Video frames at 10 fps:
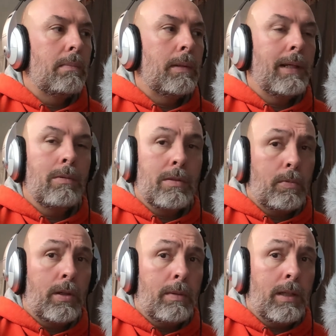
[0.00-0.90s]
but it was a
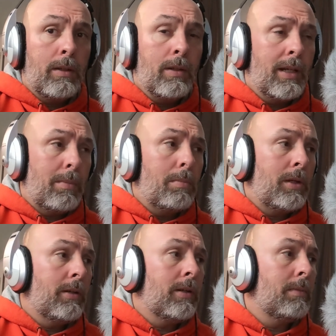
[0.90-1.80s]
pretty big deal. And I remember
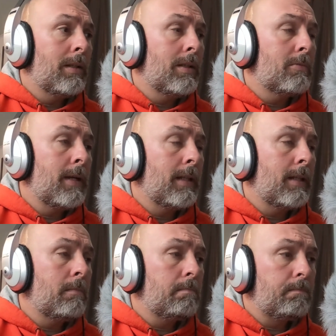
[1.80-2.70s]
hearing about this back then.